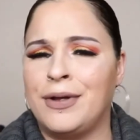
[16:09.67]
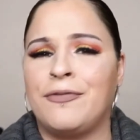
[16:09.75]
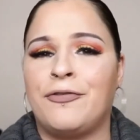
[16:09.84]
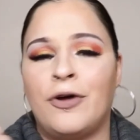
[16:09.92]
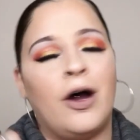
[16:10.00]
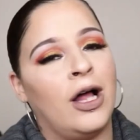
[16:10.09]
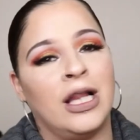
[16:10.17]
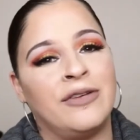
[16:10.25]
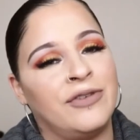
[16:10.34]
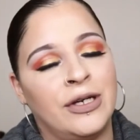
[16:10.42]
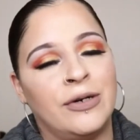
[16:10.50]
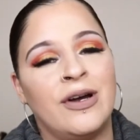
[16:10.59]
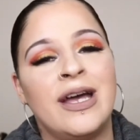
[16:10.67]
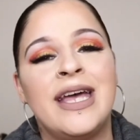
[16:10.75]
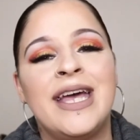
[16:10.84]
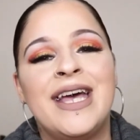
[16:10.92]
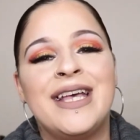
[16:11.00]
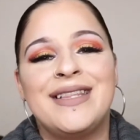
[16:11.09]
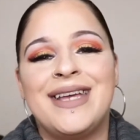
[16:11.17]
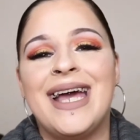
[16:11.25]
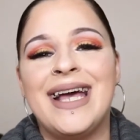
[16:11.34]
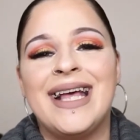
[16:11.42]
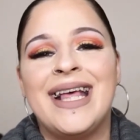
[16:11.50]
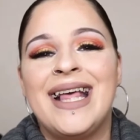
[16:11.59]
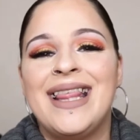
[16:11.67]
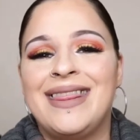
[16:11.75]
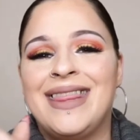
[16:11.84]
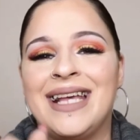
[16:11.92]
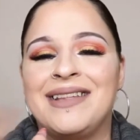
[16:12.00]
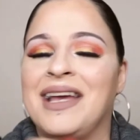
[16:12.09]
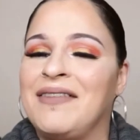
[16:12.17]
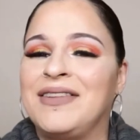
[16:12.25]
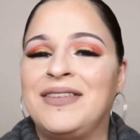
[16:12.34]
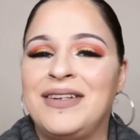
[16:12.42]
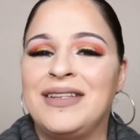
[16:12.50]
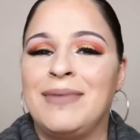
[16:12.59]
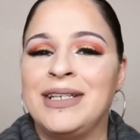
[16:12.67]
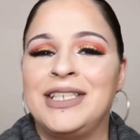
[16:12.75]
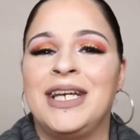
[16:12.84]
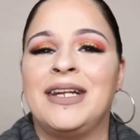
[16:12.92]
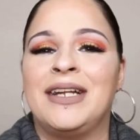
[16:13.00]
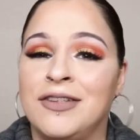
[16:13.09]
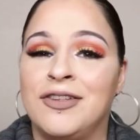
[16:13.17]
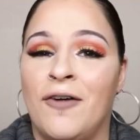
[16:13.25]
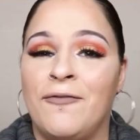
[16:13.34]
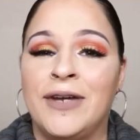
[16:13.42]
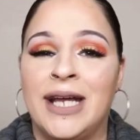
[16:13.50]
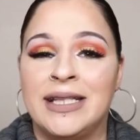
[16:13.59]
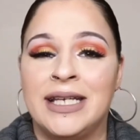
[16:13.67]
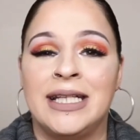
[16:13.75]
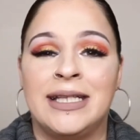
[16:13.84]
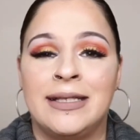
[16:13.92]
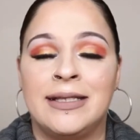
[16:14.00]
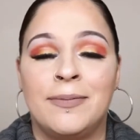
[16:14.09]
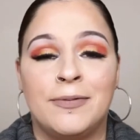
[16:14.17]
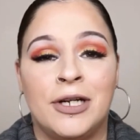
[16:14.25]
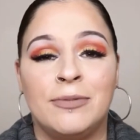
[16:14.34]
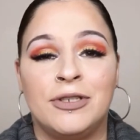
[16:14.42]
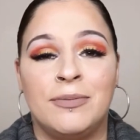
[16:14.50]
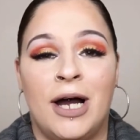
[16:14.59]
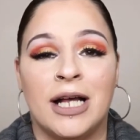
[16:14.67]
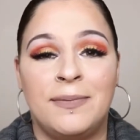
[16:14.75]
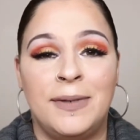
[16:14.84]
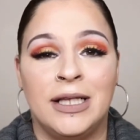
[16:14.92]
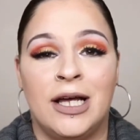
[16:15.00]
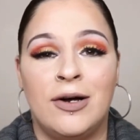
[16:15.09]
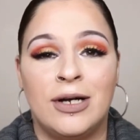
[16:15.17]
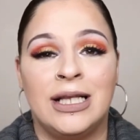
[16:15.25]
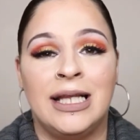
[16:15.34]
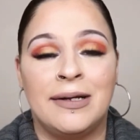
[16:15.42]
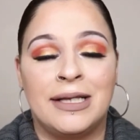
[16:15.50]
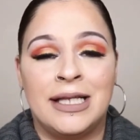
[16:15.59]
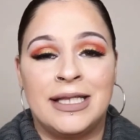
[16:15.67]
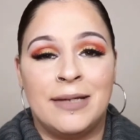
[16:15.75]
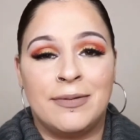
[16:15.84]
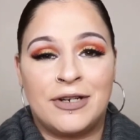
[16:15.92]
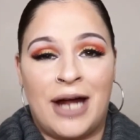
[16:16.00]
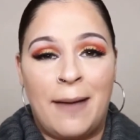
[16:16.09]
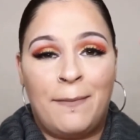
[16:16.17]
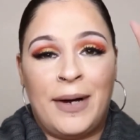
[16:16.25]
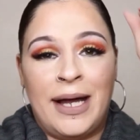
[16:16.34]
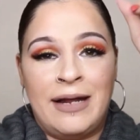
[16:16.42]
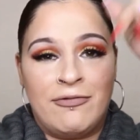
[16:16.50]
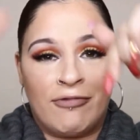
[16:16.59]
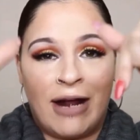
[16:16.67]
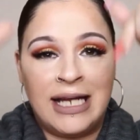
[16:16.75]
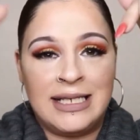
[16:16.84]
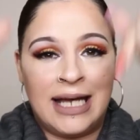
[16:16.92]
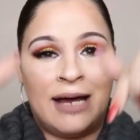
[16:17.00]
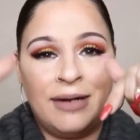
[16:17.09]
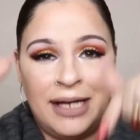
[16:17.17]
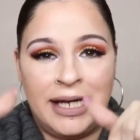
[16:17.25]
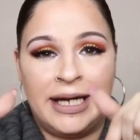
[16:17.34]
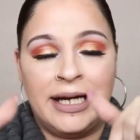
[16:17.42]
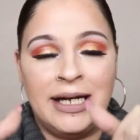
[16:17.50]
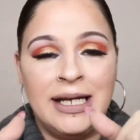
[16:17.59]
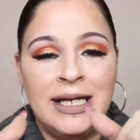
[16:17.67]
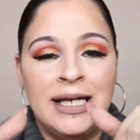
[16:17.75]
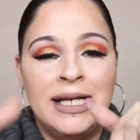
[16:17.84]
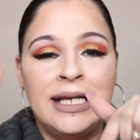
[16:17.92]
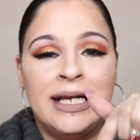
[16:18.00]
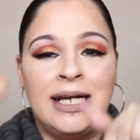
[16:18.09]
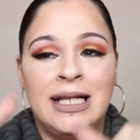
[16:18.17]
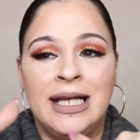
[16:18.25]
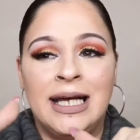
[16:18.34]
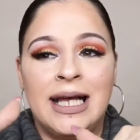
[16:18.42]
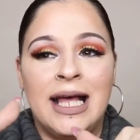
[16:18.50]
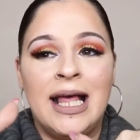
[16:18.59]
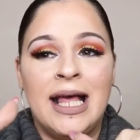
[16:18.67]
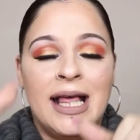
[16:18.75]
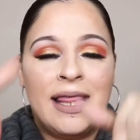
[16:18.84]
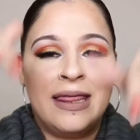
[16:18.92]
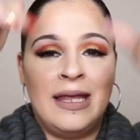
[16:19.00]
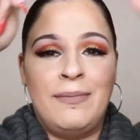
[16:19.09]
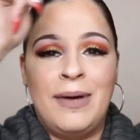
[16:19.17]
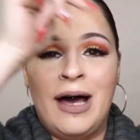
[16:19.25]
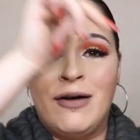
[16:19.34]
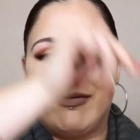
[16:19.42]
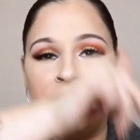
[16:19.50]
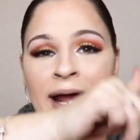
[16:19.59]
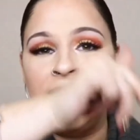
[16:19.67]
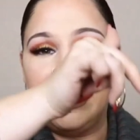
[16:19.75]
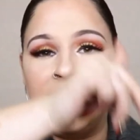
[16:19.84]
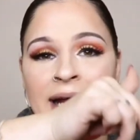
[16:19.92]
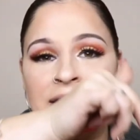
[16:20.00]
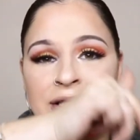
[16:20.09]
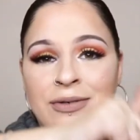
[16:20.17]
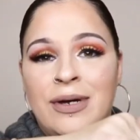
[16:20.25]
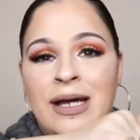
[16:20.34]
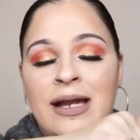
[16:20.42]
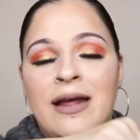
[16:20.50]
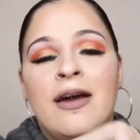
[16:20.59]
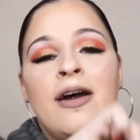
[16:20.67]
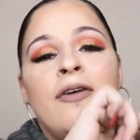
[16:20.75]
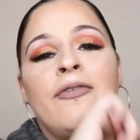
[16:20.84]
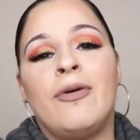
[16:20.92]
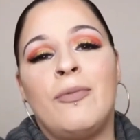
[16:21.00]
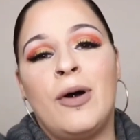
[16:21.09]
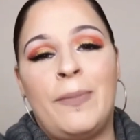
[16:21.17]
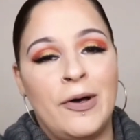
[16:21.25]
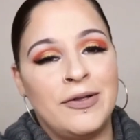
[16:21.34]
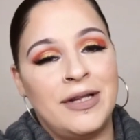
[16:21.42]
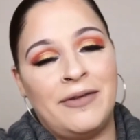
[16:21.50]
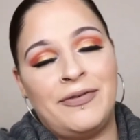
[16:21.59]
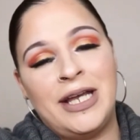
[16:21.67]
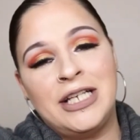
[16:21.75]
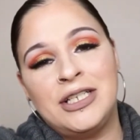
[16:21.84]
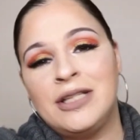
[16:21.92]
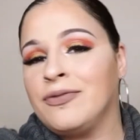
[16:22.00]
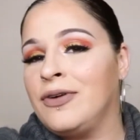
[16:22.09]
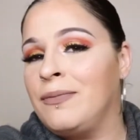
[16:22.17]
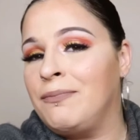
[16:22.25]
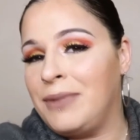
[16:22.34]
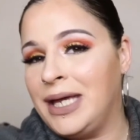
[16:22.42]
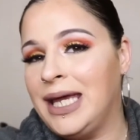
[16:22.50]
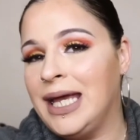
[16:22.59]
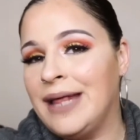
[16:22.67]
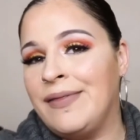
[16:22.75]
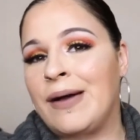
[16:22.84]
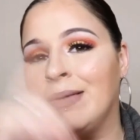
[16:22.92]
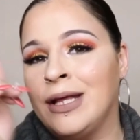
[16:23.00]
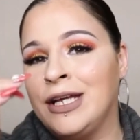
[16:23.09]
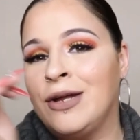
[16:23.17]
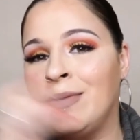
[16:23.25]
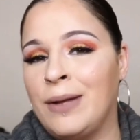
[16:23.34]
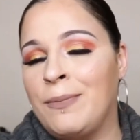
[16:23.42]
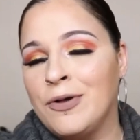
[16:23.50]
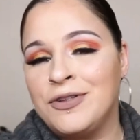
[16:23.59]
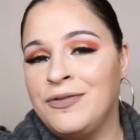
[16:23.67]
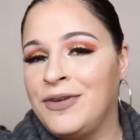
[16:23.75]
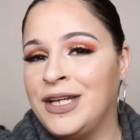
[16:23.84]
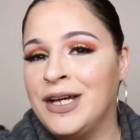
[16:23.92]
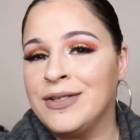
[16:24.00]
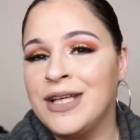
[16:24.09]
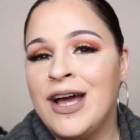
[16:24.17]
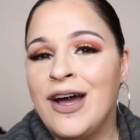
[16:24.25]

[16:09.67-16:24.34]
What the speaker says: for all of you. So yeah, thanks again for tuning into my channel. Don't forget to hit the subscription box below. Click the subscribe button right down here. Click the bell right next to it for more post notifications from me, and that will let you know when I post new videos